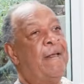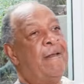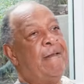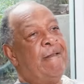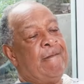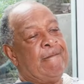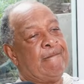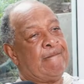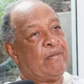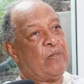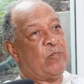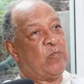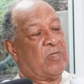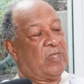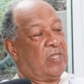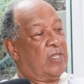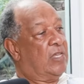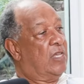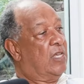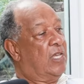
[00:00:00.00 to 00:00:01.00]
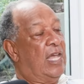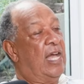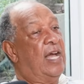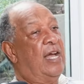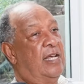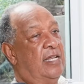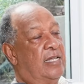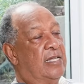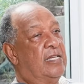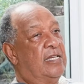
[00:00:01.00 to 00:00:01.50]
Punctuality.
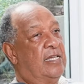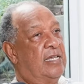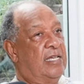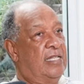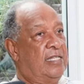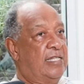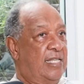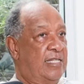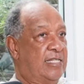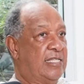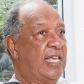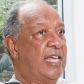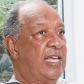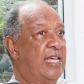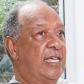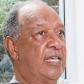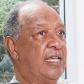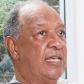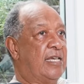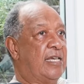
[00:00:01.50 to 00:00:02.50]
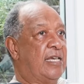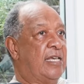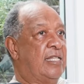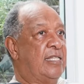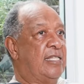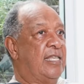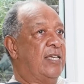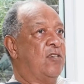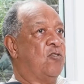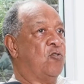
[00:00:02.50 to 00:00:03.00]
Yeah. And the thing,
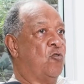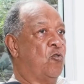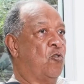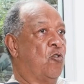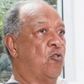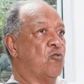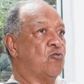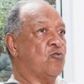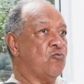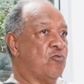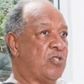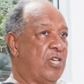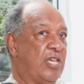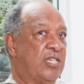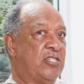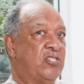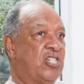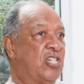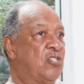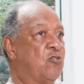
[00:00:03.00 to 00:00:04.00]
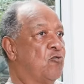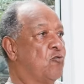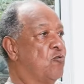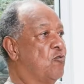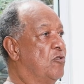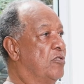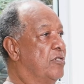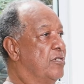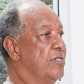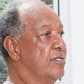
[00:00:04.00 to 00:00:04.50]
and then you go to the change
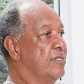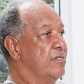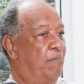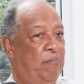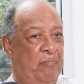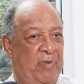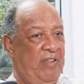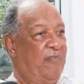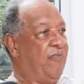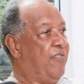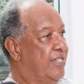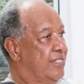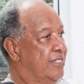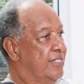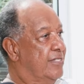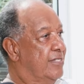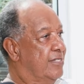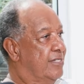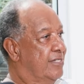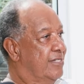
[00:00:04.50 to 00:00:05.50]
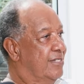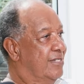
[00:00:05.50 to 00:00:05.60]
room, breakfast.